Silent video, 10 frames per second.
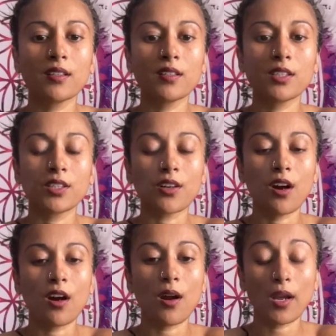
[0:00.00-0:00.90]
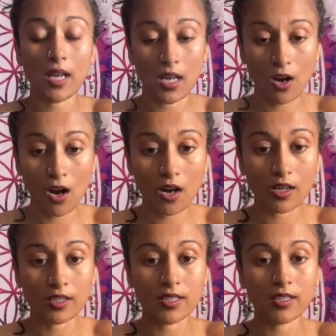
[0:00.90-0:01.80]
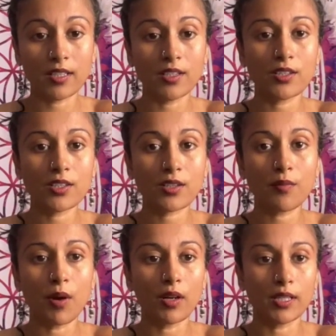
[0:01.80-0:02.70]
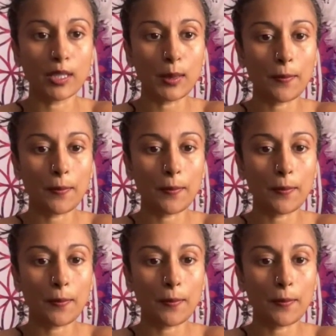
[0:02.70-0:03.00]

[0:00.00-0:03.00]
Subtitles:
to your heart, into your body.